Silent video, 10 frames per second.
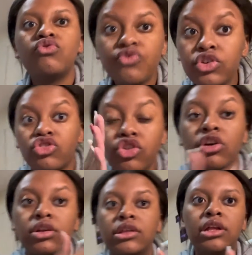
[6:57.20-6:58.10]
for
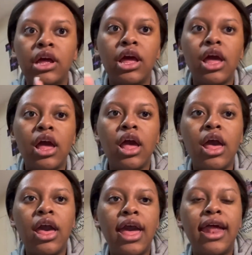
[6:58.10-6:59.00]
certain.
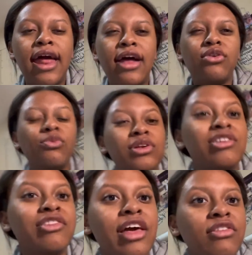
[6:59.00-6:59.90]
And I don't want to
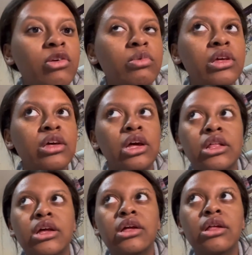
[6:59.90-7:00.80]
say something and
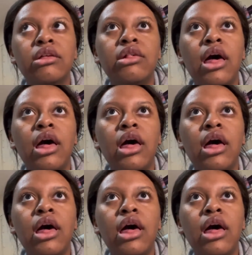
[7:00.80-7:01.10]
then it's